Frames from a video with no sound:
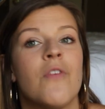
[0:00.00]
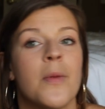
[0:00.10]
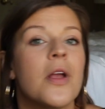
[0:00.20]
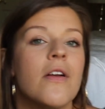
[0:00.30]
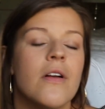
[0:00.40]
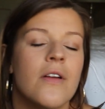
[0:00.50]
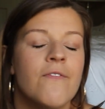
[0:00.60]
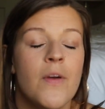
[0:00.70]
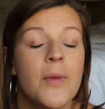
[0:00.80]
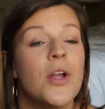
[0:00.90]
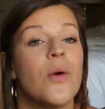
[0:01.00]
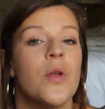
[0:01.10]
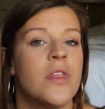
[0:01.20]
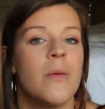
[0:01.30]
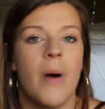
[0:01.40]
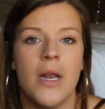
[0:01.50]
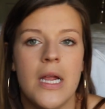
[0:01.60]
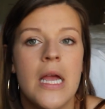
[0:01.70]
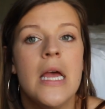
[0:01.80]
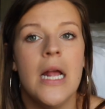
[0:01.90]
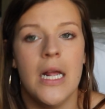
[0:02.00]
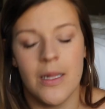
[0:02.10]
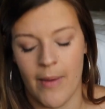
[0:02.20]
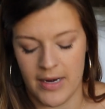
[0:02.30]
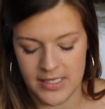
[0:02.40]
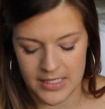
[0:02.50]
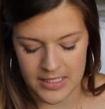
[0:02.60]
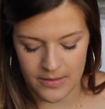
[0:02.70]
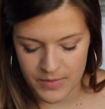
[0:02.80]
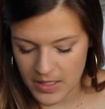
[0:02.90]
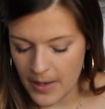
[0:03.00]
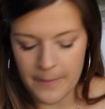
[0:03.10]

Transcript: familiar with the body and the body systems.